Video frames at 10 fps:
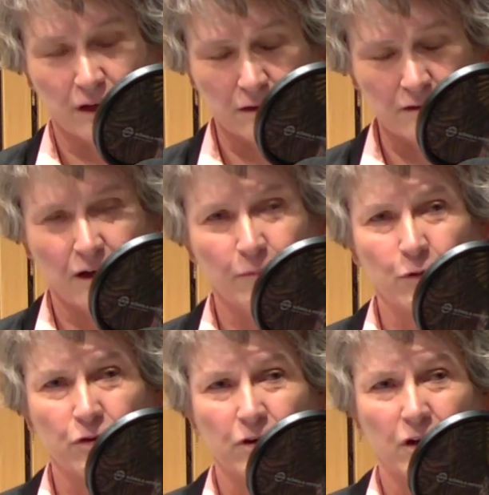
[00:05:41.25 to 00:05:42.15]
At the time,
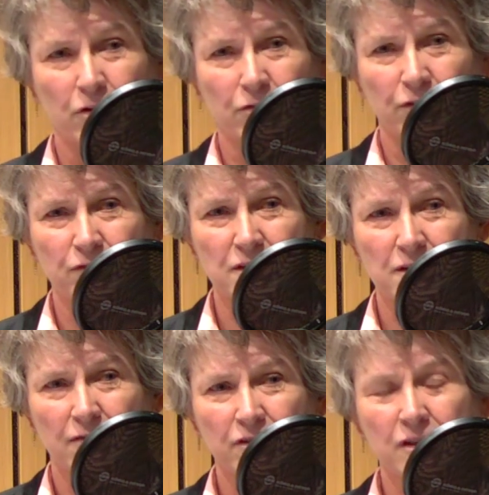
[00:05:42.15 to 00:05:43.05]
there were
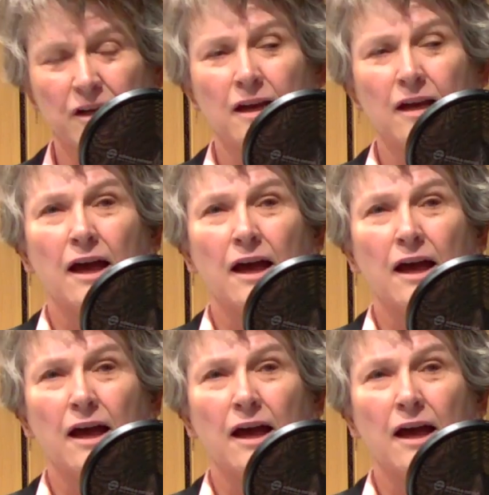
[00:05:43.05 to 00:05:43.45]
357.